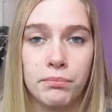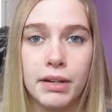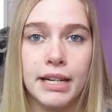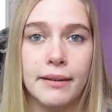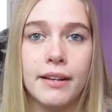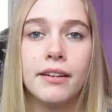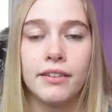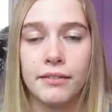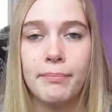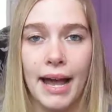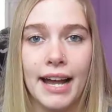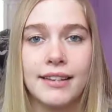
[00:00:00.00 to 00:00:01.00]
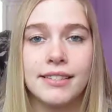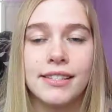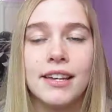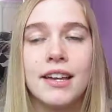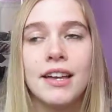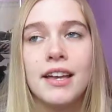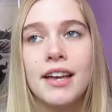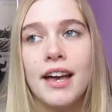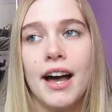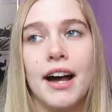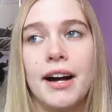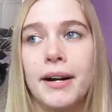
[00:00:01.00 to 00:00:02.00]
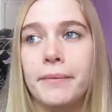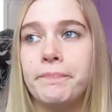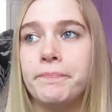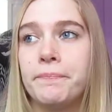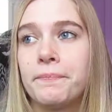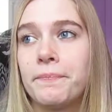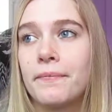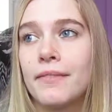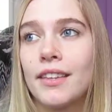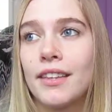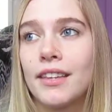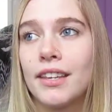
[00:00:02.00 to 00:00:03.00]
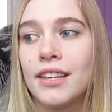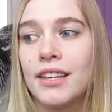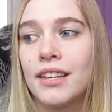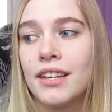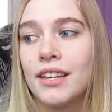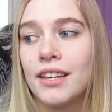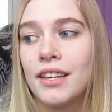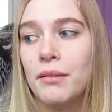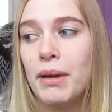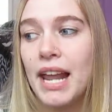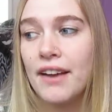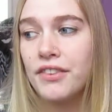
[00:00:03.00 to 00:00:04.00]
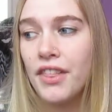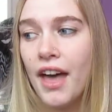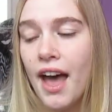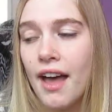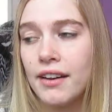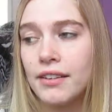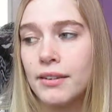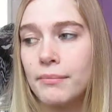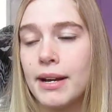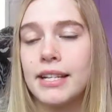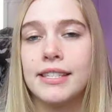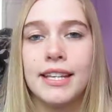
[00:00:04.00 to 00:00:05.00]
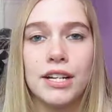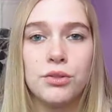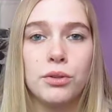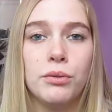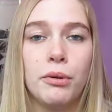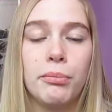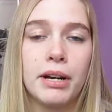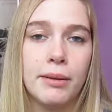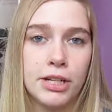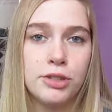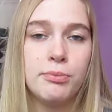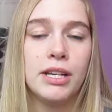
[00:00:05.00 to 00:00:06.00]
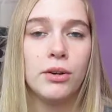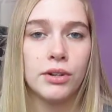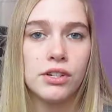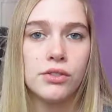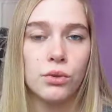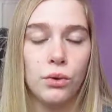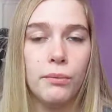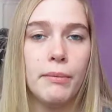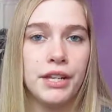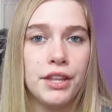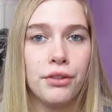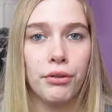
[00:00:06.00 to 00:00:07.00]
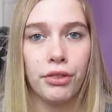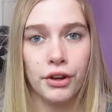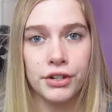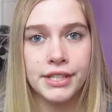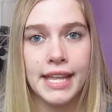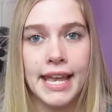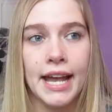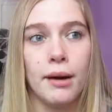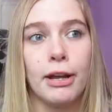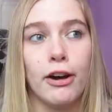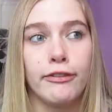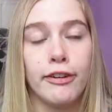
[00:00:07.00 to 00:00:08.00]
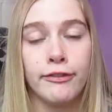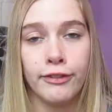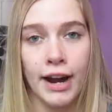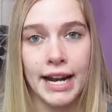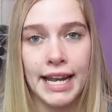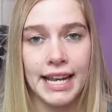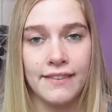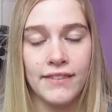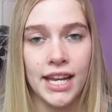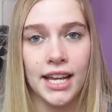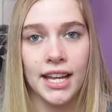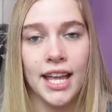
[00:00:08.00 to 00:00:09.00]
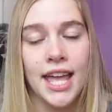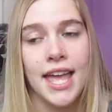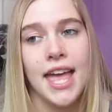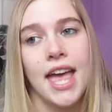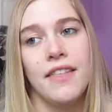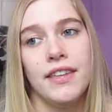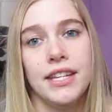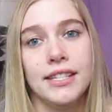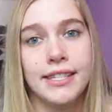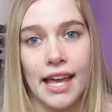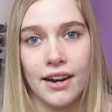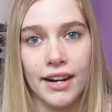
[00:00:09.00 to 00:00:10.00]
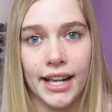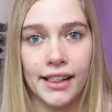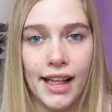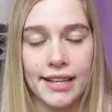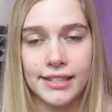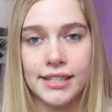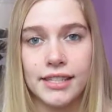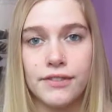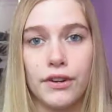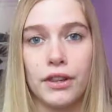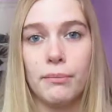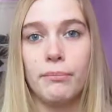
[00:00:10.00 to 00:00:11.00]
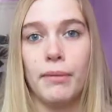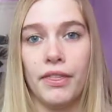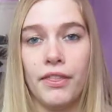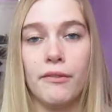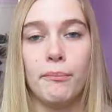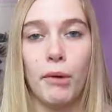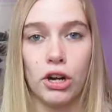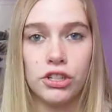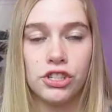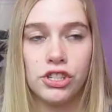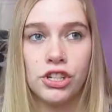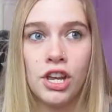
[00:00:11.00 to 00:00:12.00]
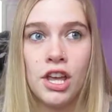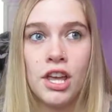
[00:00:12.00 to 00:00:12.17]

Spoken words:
pretty packed. But after that, my schedule will pretty much be going to school Monday through Thursday. I'll be off on Friday evening, and then Saturday classes for the month of March.